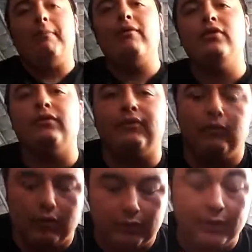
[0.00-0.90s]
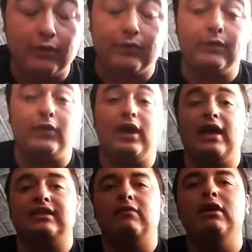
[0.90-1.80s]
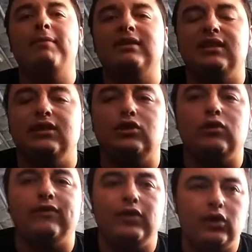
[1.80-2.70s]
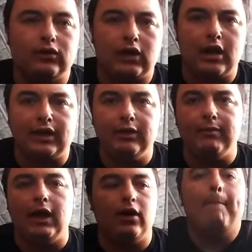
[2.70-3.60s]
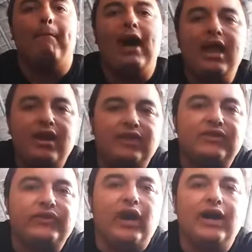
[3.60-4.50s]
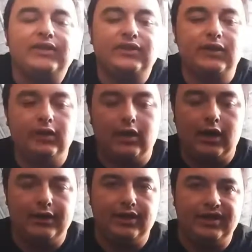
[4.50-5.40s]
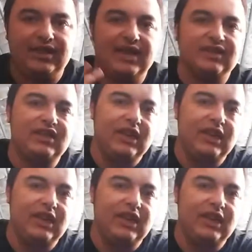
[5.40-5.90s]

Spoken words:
I'm back with another video for you guys, and I want to basically do a video talking about my honest thoughts on guest